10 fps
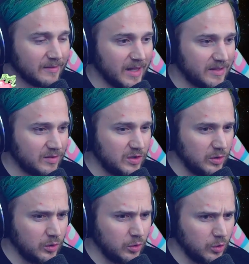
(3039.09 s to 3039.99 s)
Let's
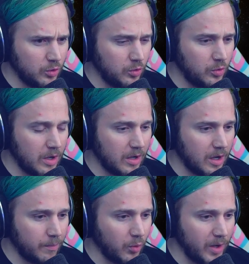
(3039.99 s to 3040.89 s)
do our
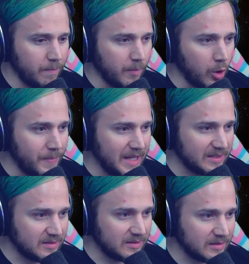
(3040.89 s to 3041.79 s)
boy Mobius.